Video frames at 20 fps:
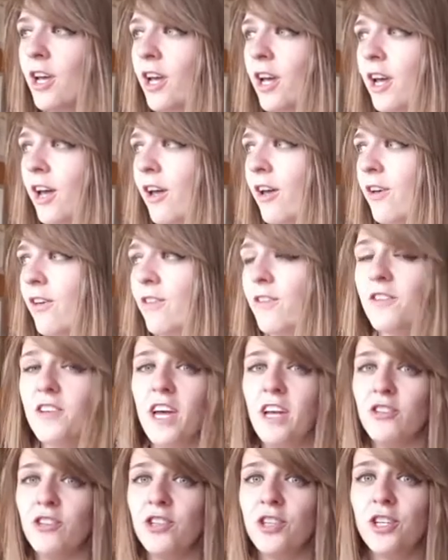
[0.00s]
The
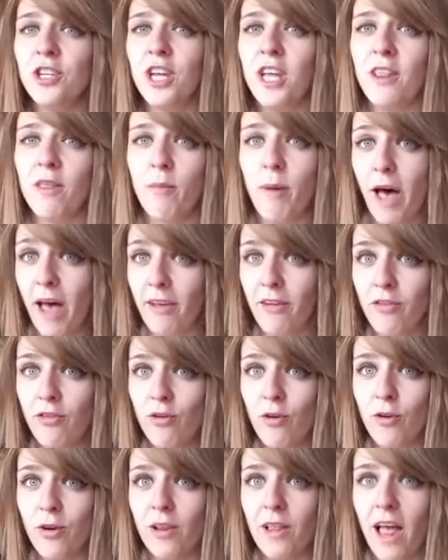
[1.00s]
tension in the past
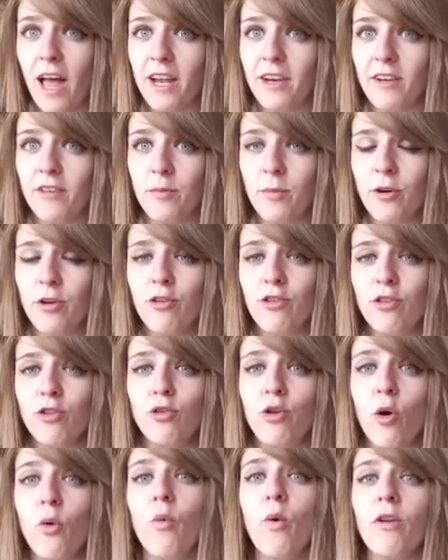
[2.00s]
storyline is because you
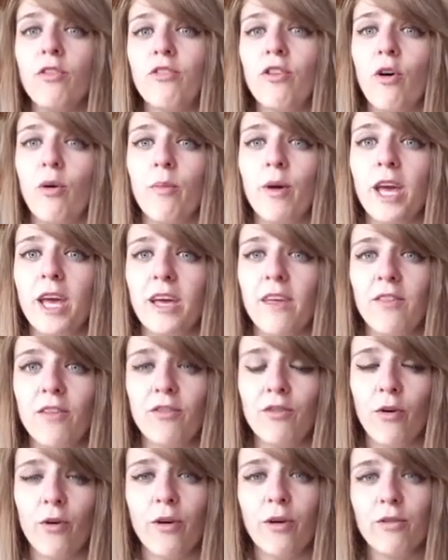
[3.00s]
know what's coming and that
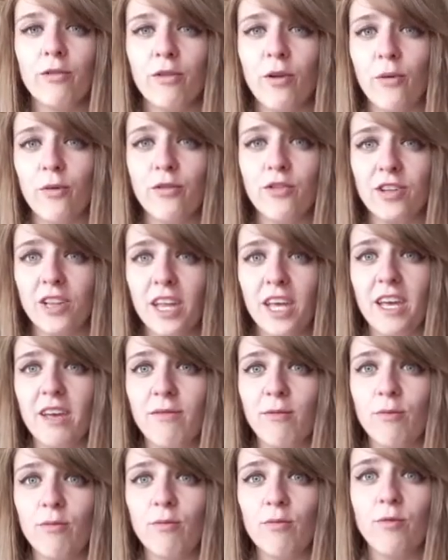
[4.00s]
Sawyer is going to
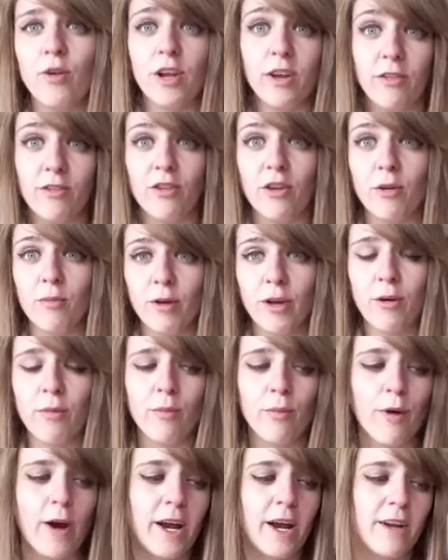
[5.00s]
leave and Rena's going to become
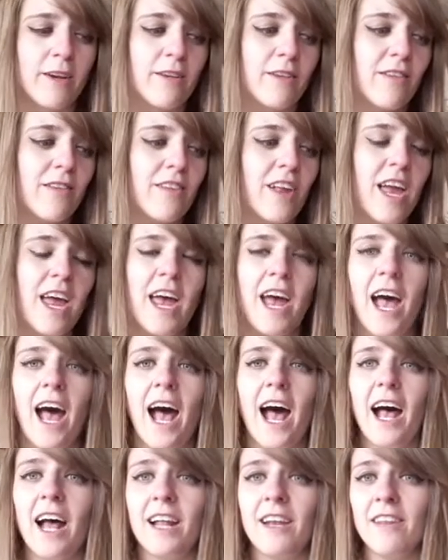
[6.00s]
pregnant.
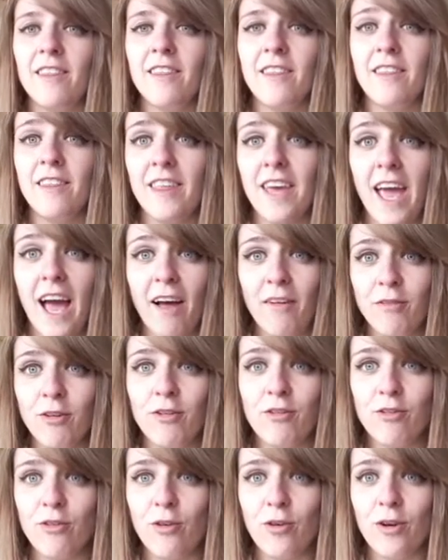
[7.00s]
And in the after
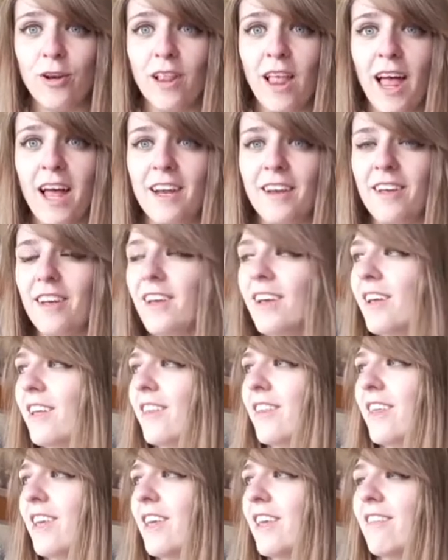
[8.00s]
storyline,
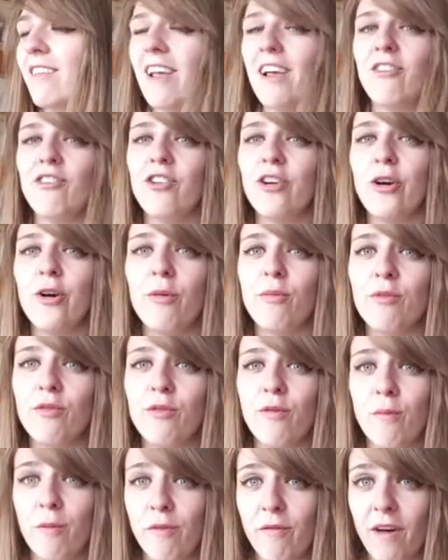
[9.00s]
the tension comes
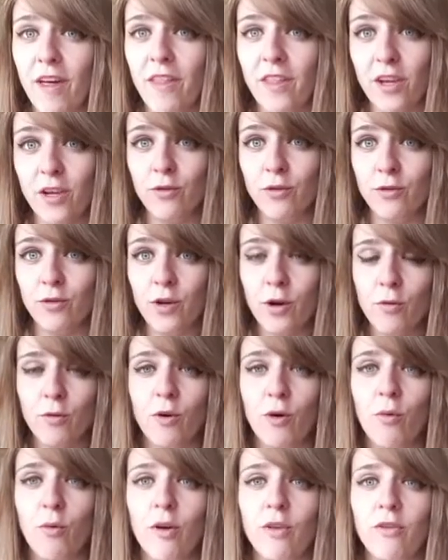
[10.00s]
from the fact that you don't
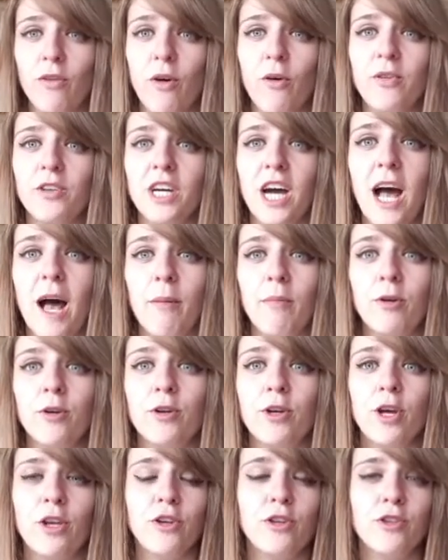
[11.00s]
know what's going to
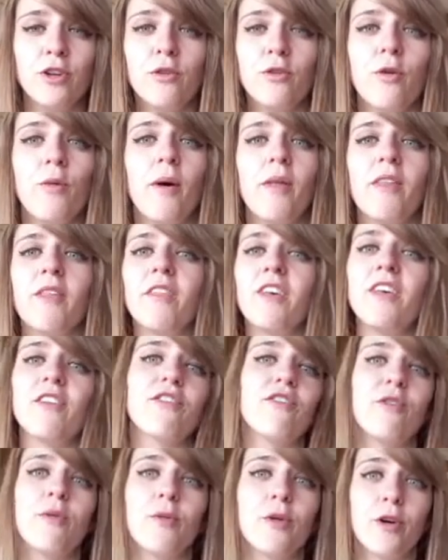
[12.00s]
happen and you don't know whether
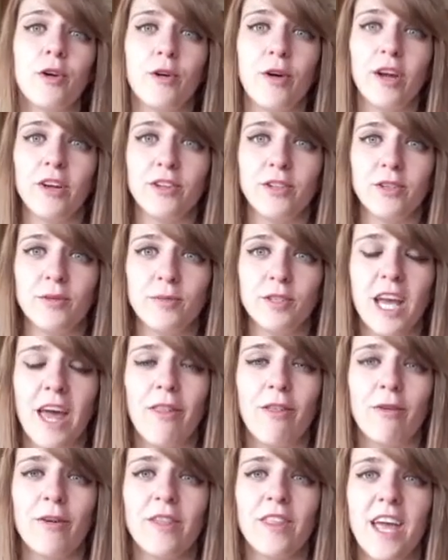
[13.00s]
these two are going to end up
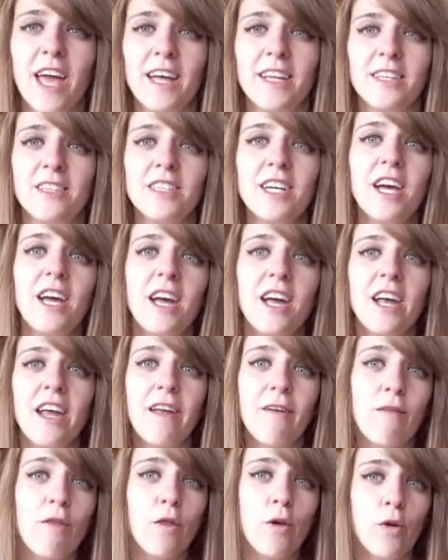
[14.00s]
together in the end,
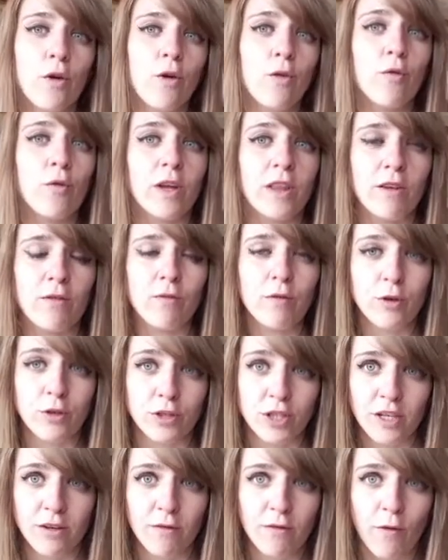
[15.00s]
even though you're really
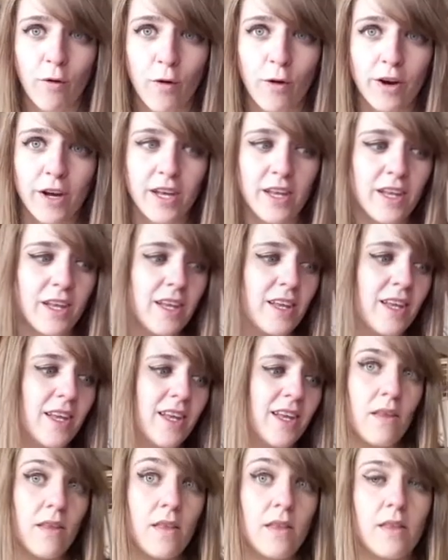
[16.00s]
rooting for it.
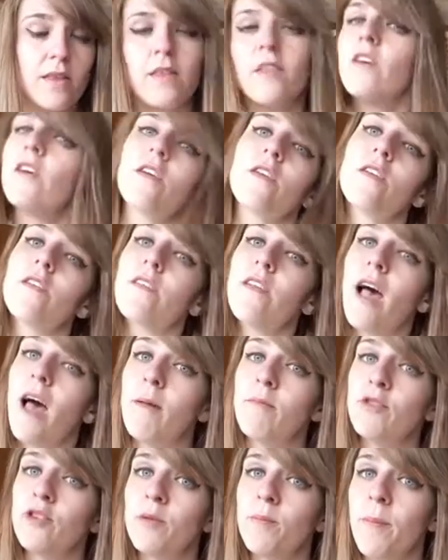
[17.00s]
The
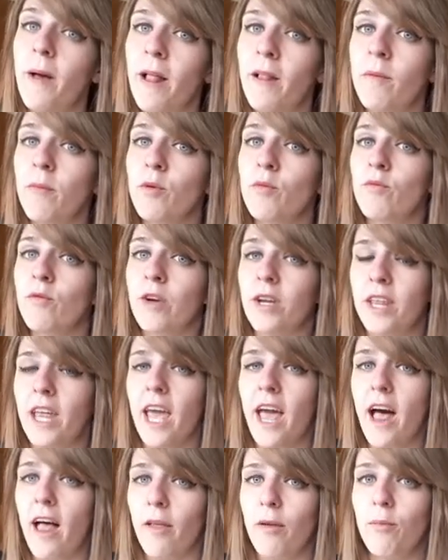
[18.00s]
time jump element really
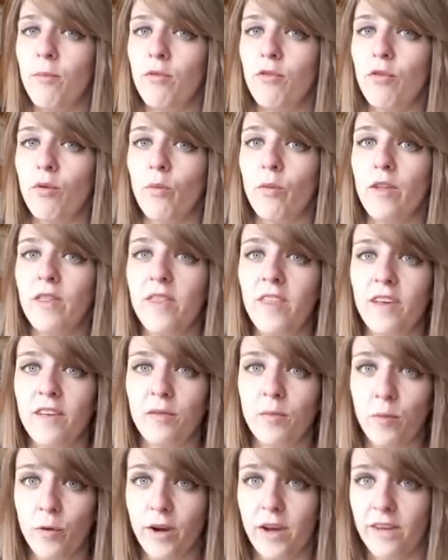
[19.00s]
helps with
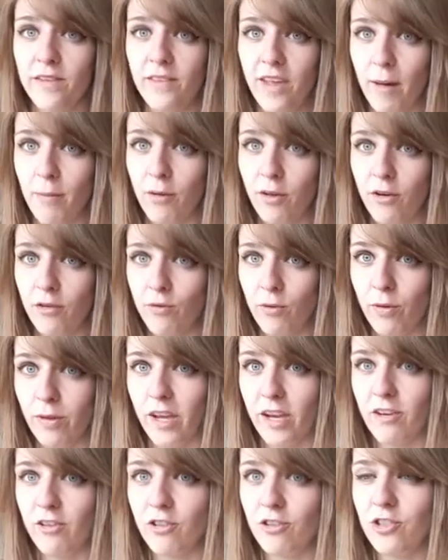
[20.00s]
this pre-established
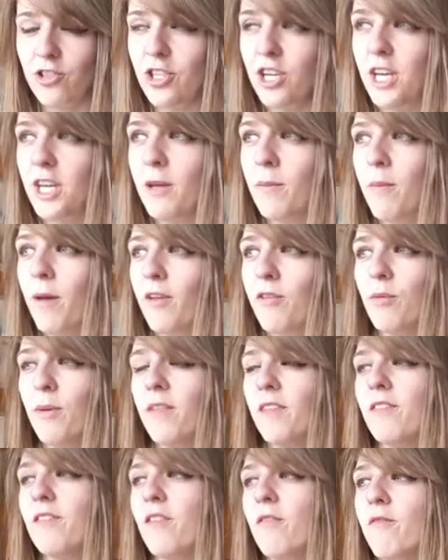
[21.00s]
relationship, as
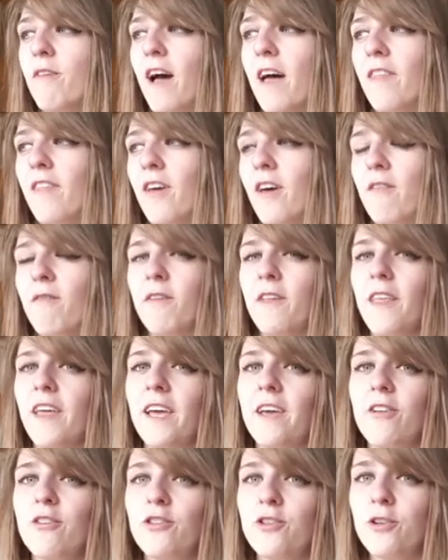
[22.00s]
well as the fact that I feel
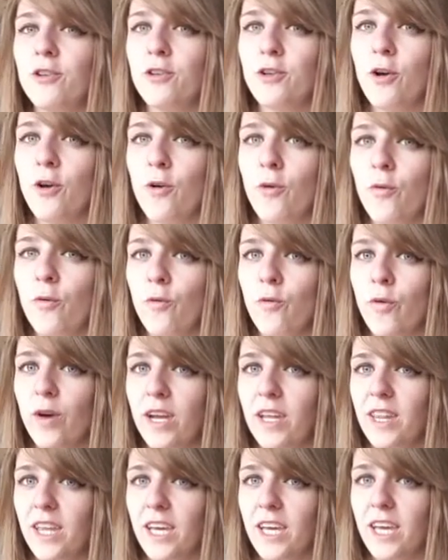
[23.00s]
like Cotugno
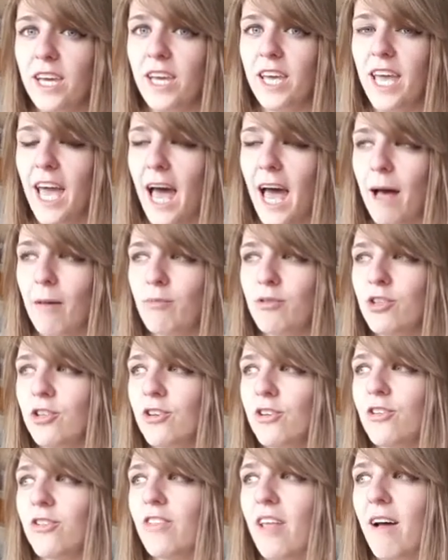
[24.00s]
really
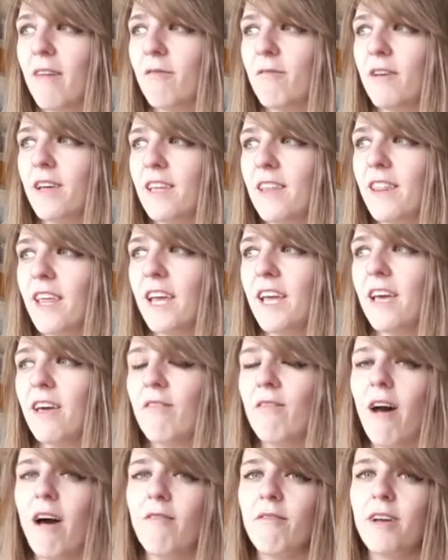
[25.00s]
captures that feeling
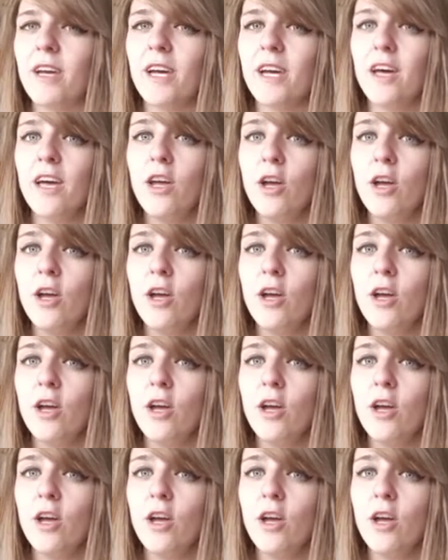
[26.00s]
of having